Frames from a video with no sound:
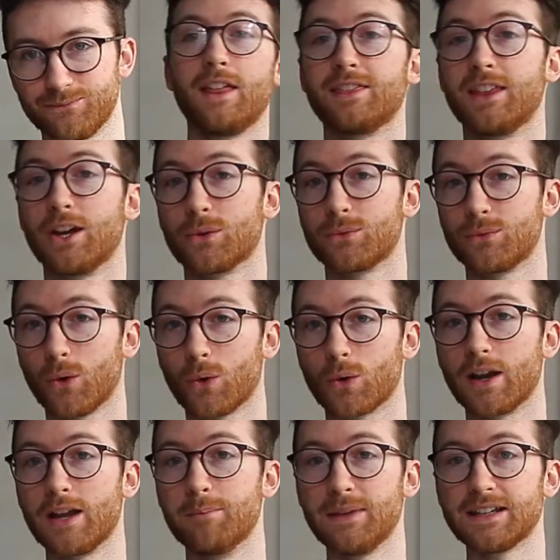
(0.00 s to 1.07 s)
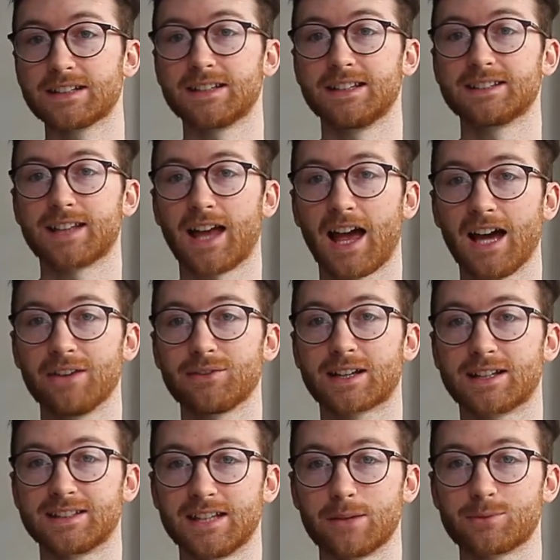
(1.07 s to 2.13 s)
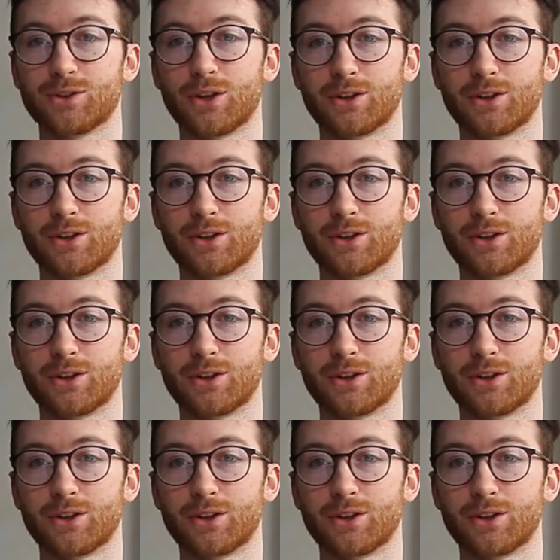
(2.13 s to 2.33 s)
Therefore, it makes sense to have a conceptual